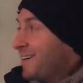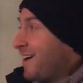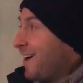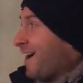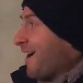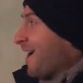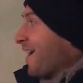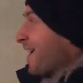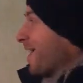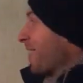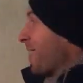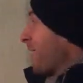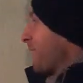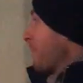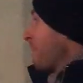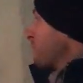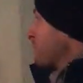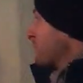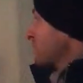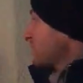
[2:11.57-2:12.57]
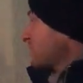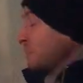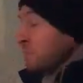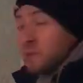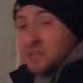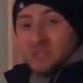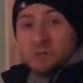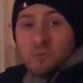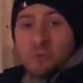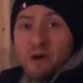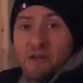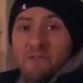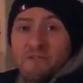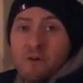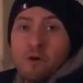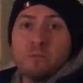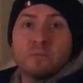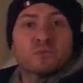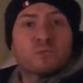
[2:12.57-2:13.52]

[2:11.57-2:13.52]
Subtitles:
to be spray foam.